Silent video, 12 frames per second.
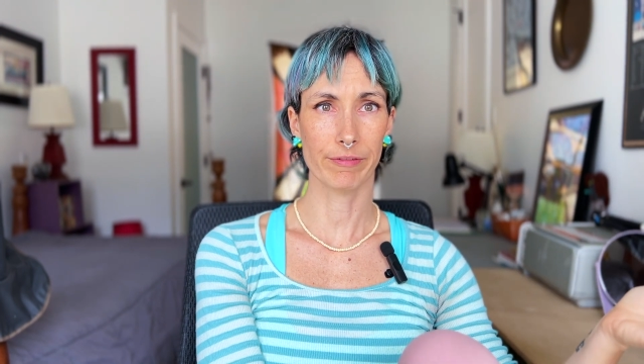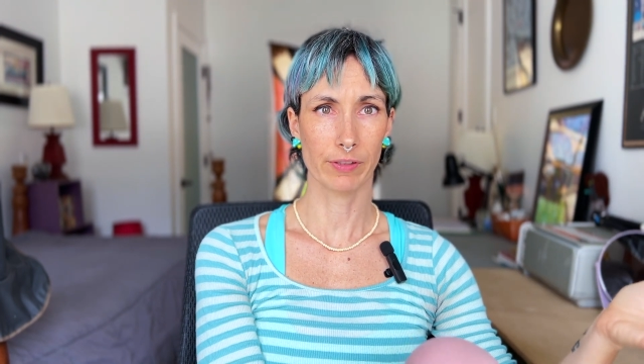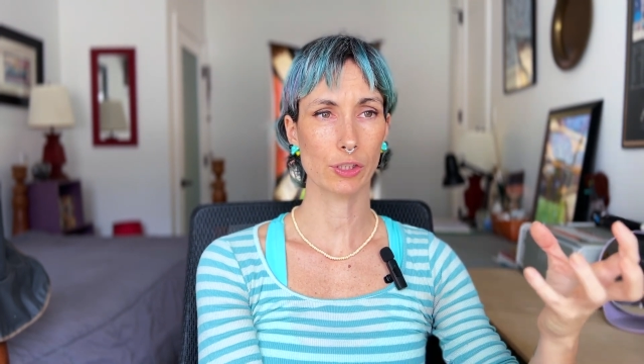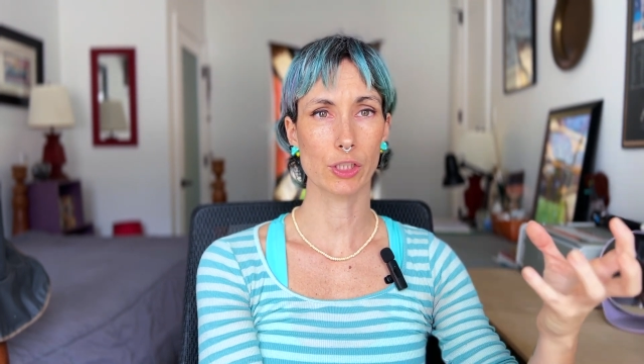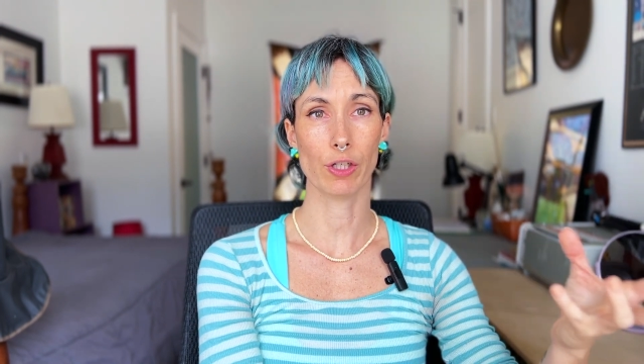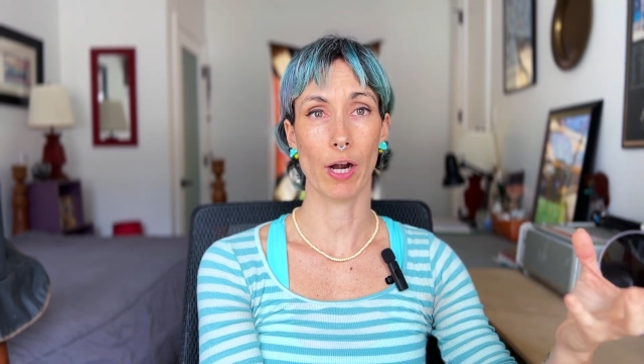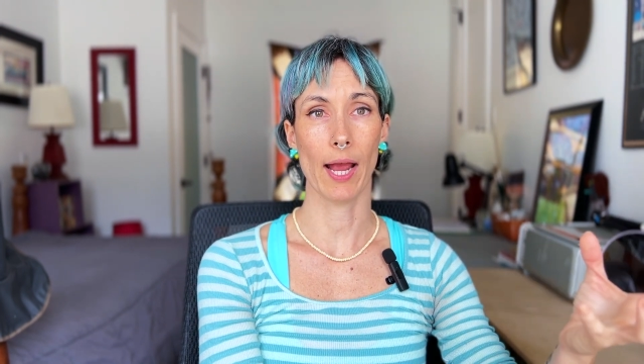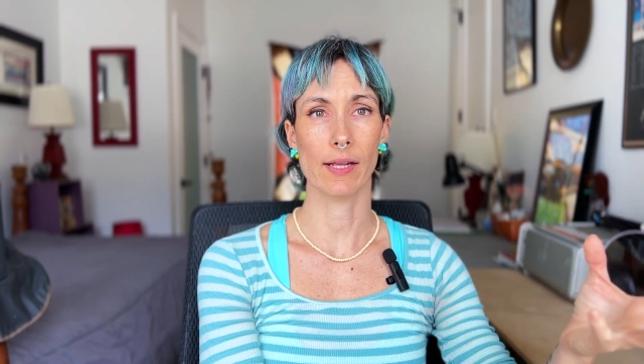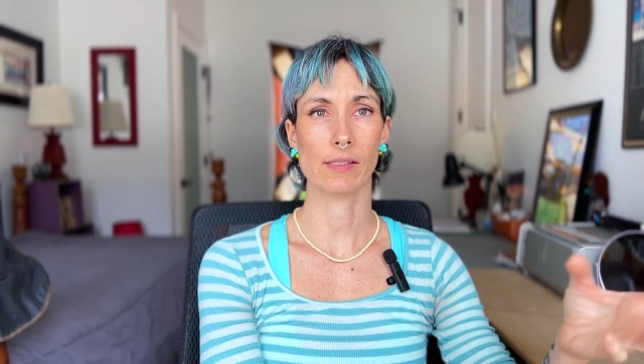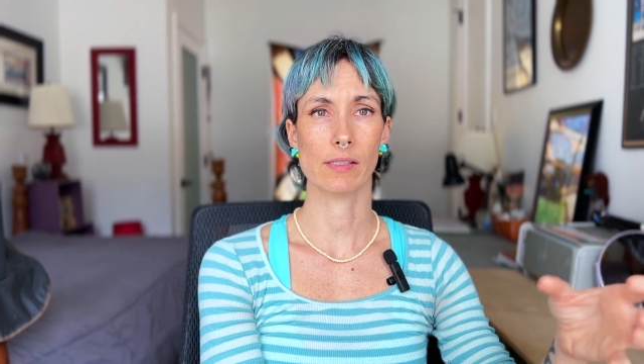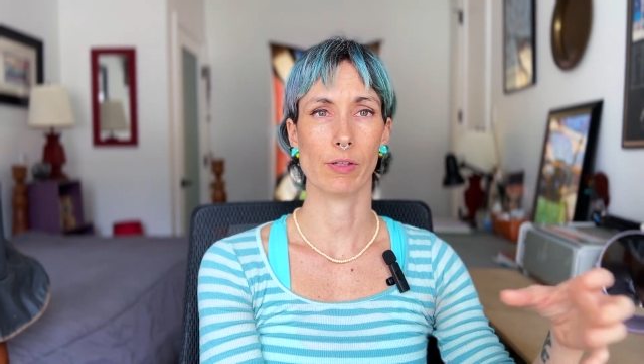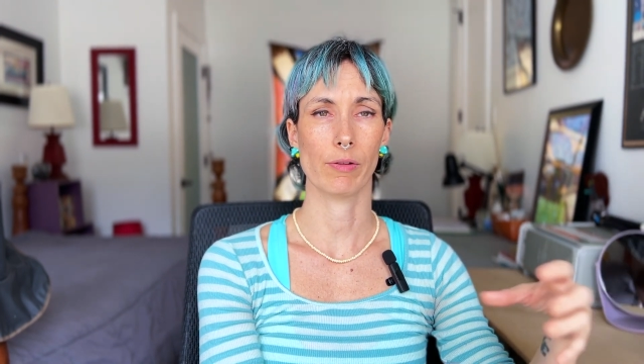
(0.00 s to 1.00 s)
stress
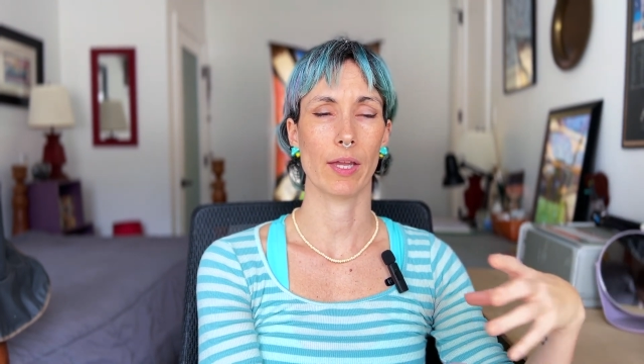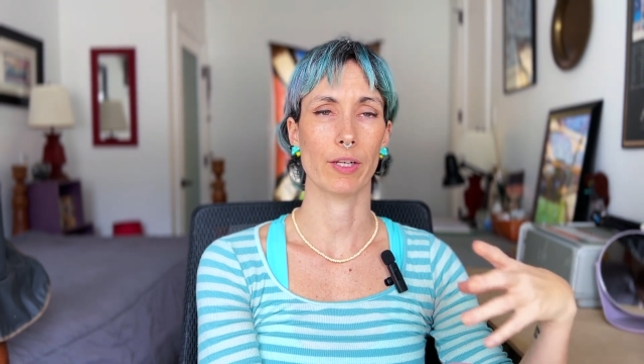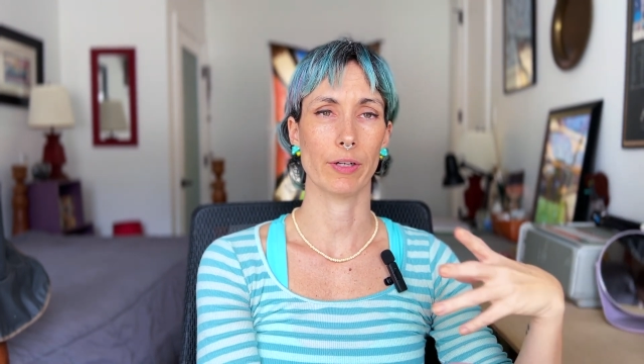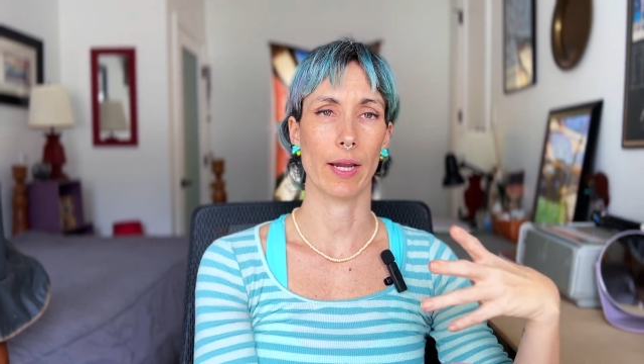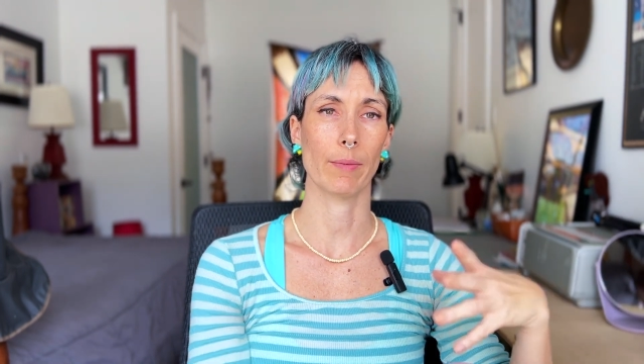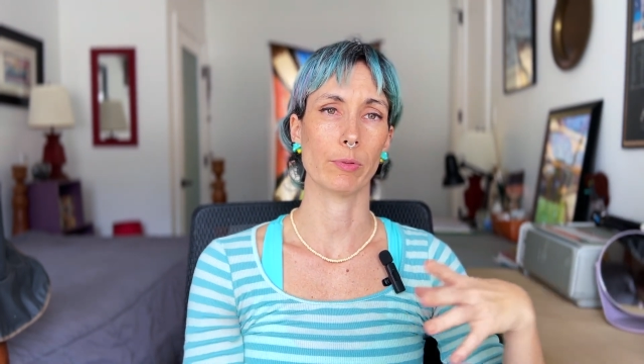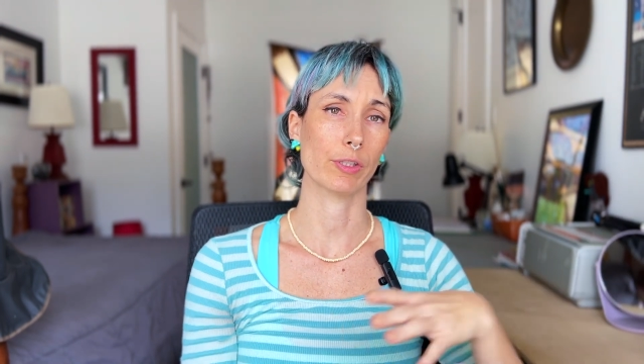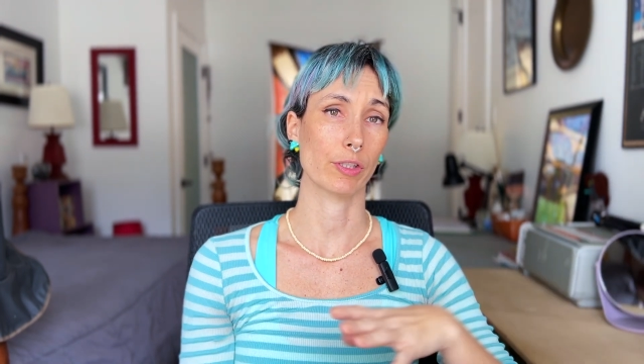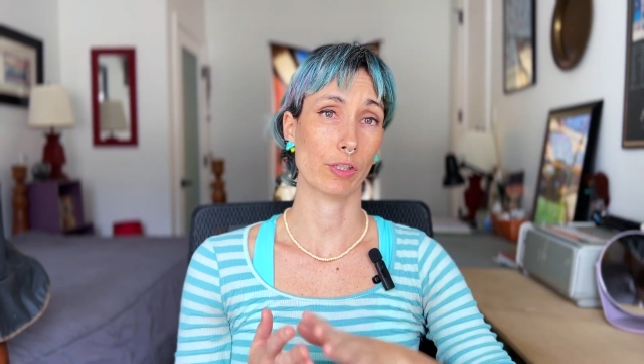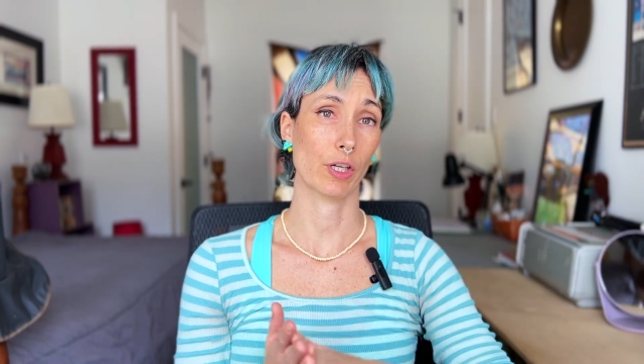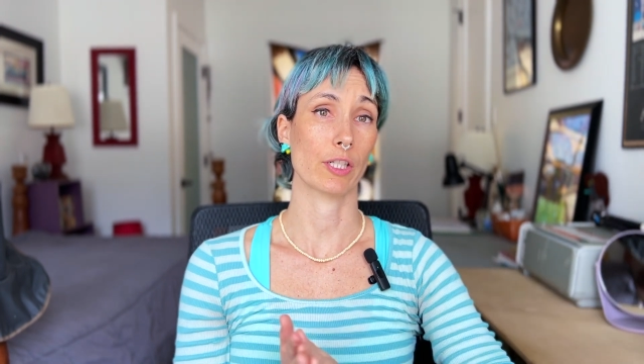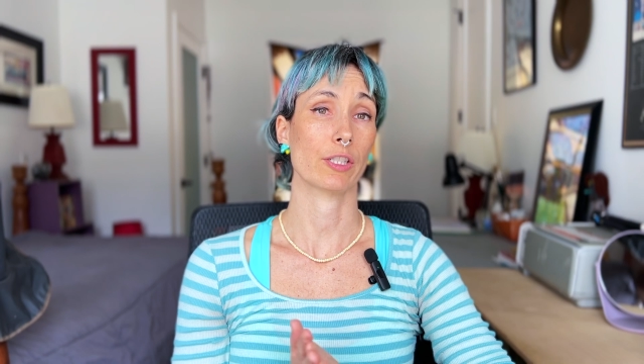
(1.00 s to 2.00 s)
so that you're able to
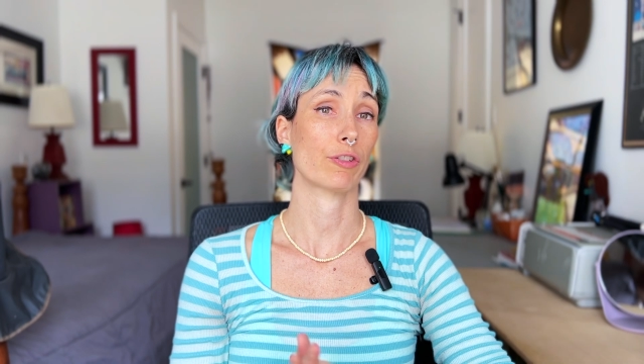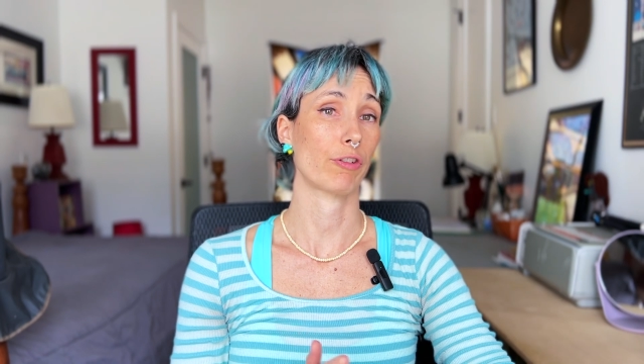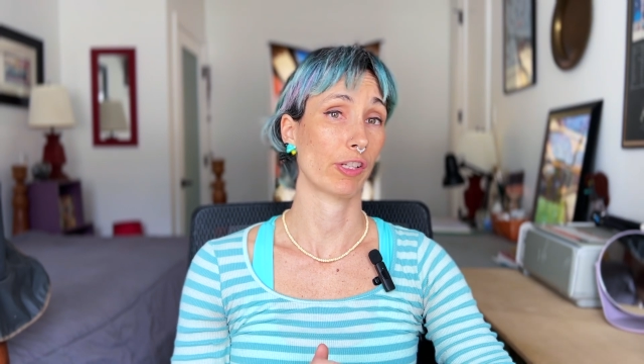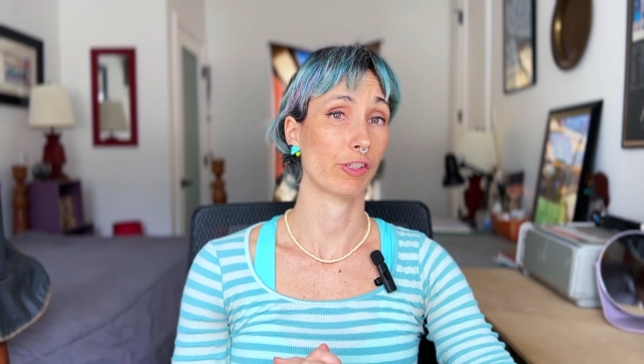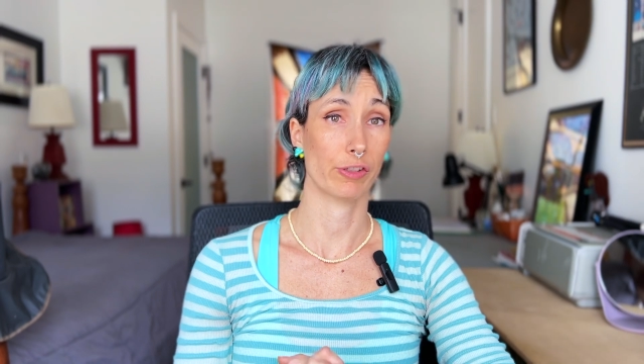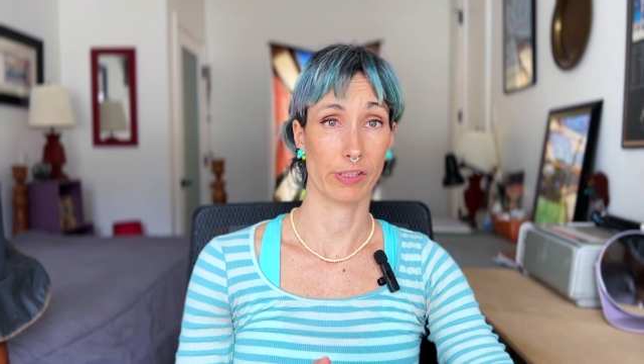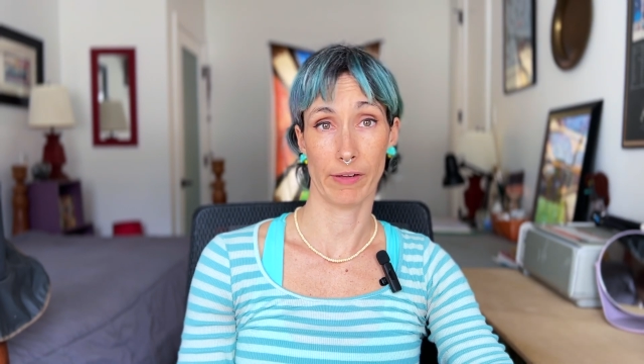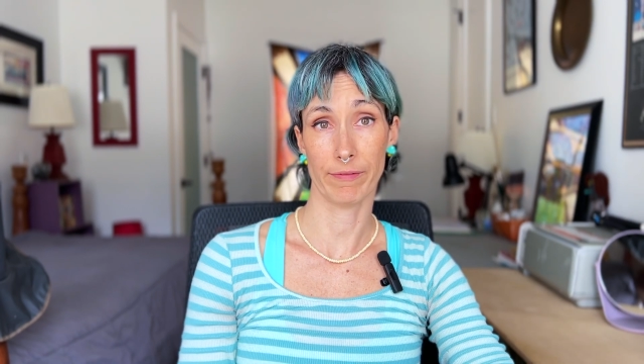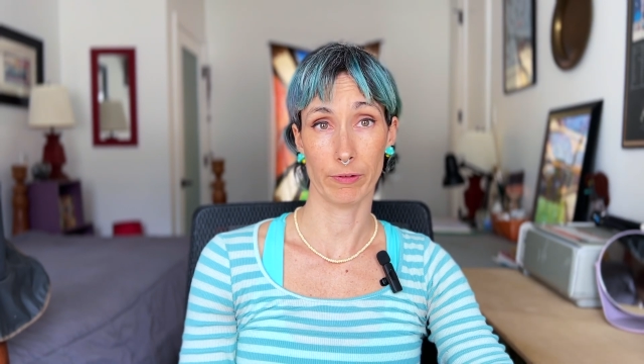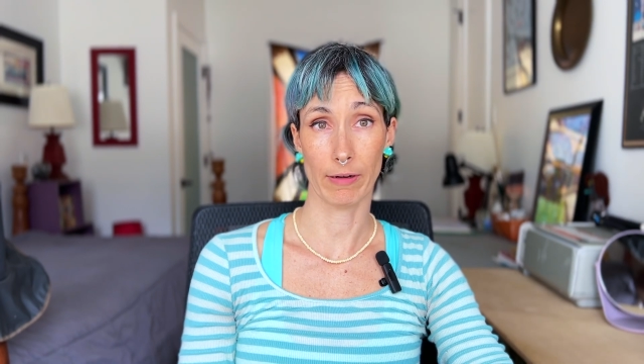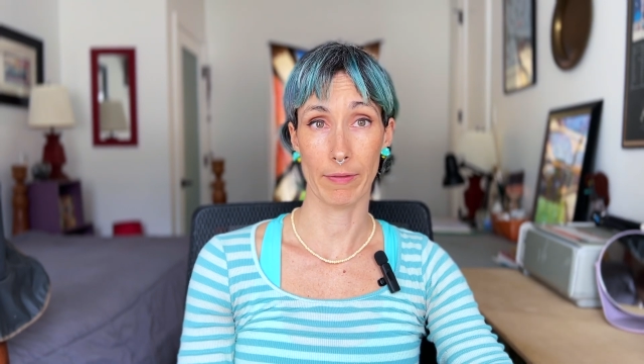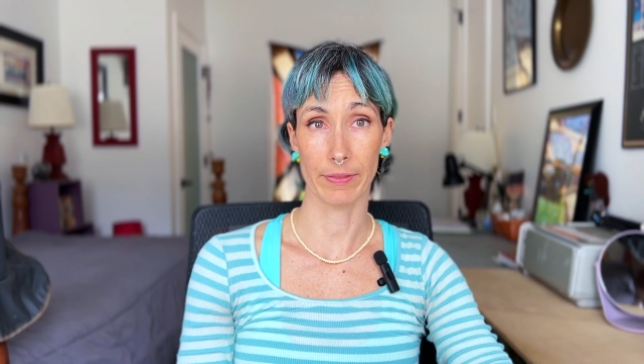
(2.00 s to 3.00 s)
start to trust yourself
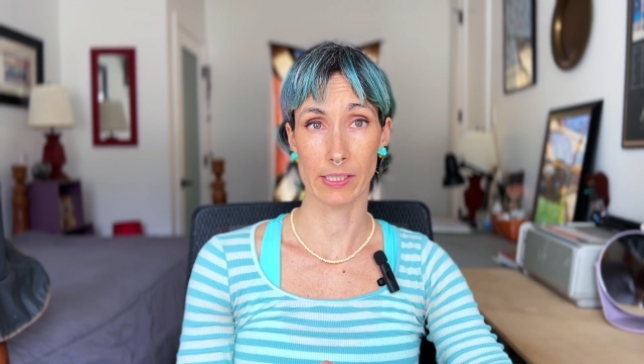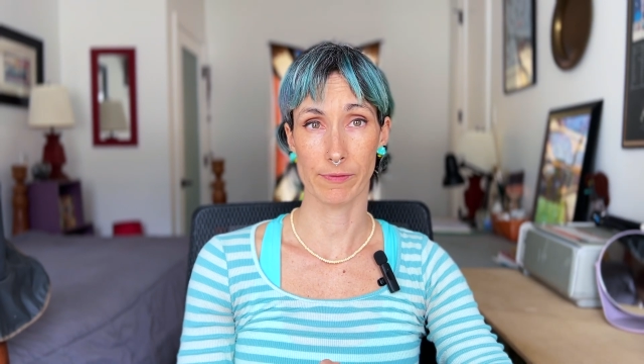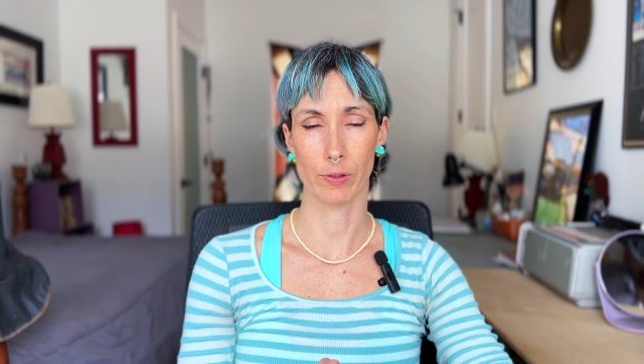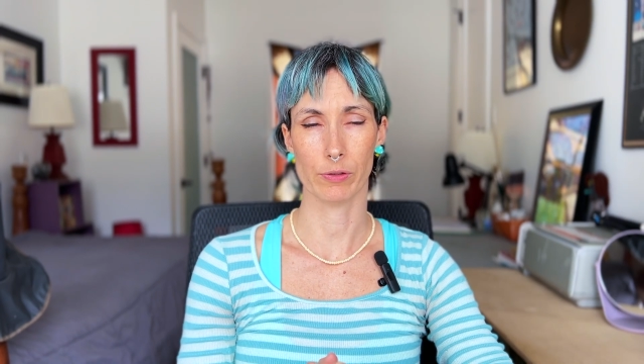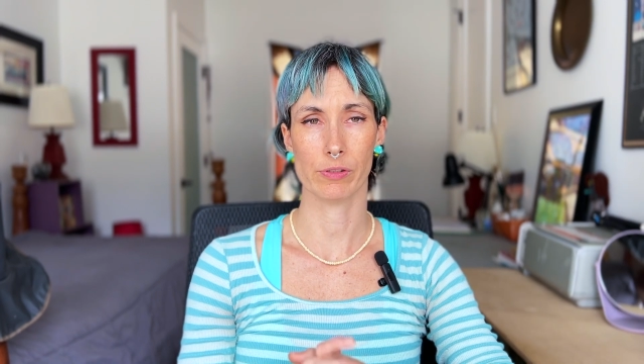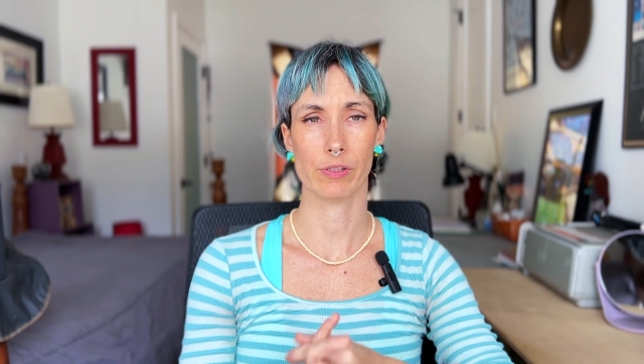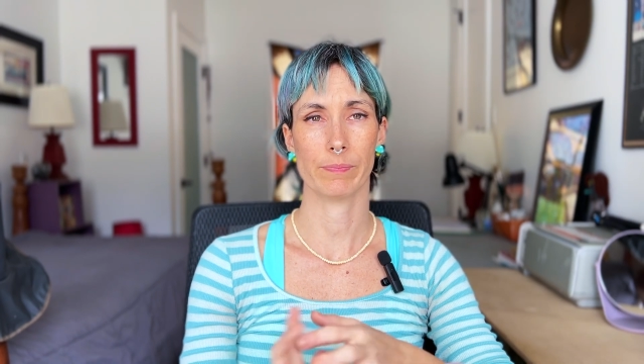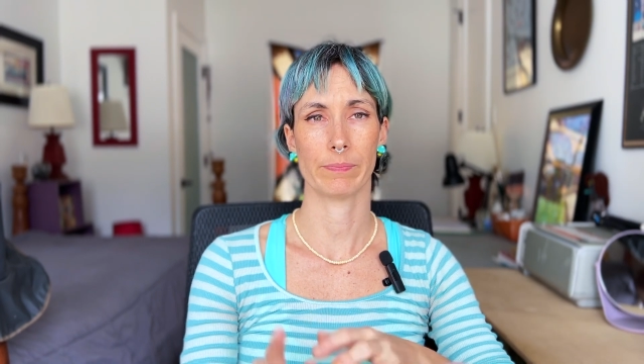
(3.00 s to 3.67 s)
around these foods.